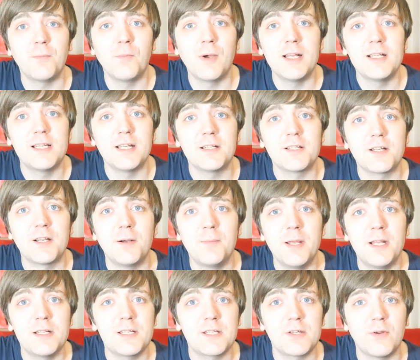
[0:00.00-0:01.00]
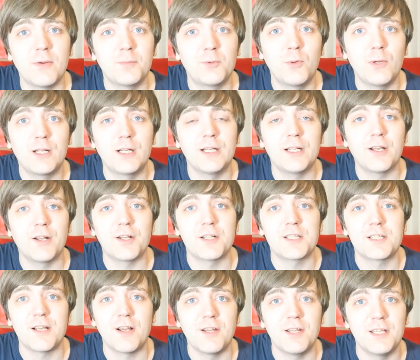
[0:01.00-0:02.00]
and waiting to come in, so I'm quickly going to
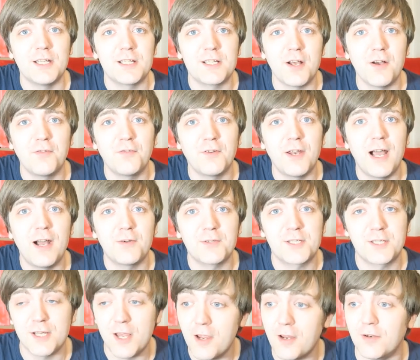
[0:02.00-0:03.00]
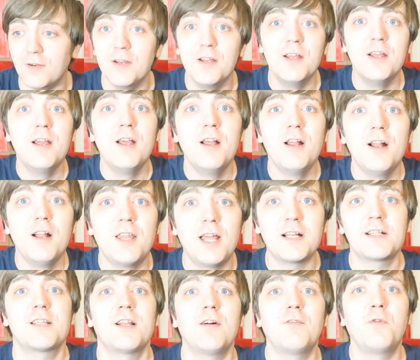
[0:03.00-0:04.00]
sign this off now. So
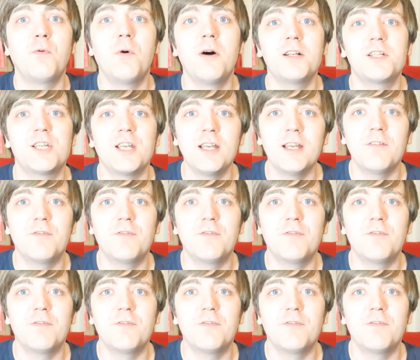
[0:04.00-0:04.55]
Thanks a lot for watching.